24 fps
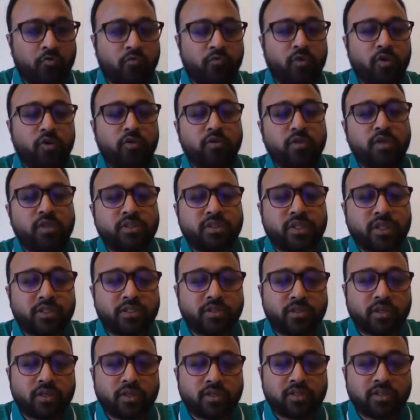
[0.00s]
Following the
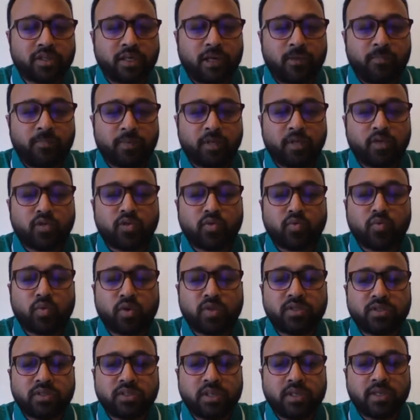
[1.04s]
Chancellor's update on
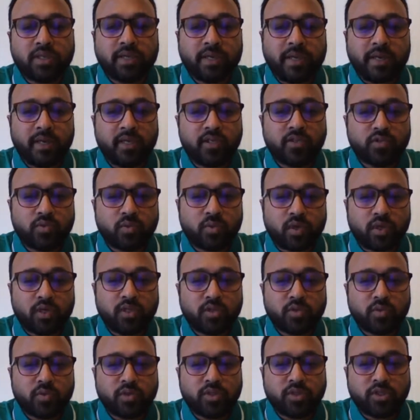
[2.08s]
Wednesday, 8 July
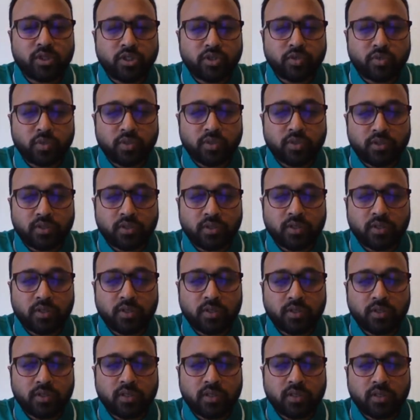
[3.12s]
2020,
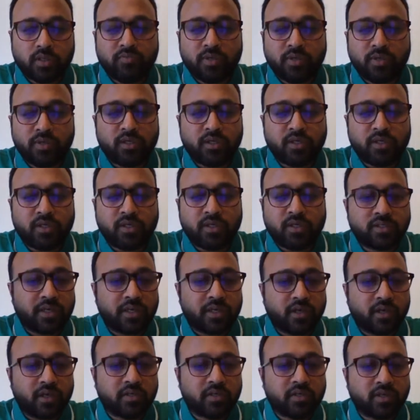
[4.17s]
the government has
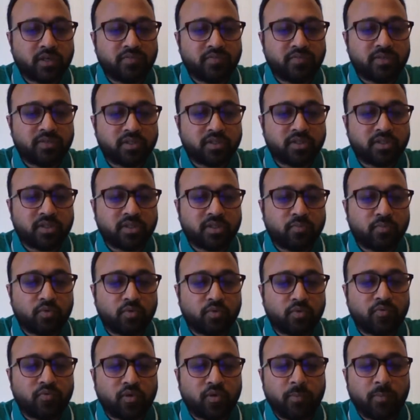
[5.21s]
announced significant
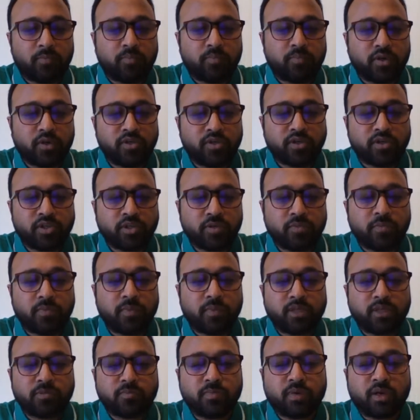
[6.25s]
support for
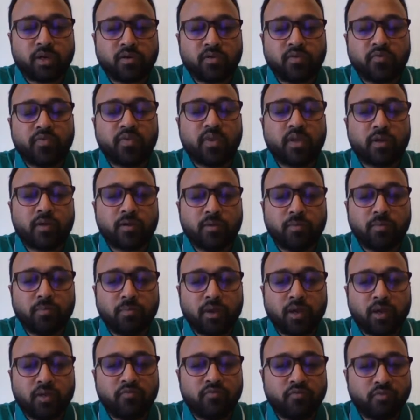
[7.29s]
apprenticeship as part of their
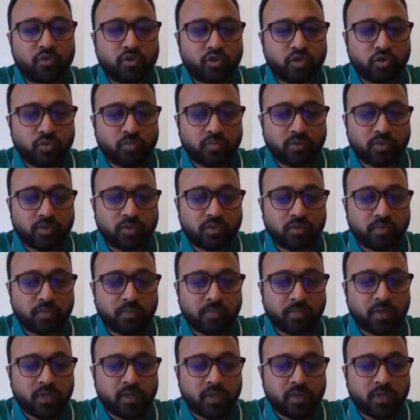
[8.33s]
plan for jobs.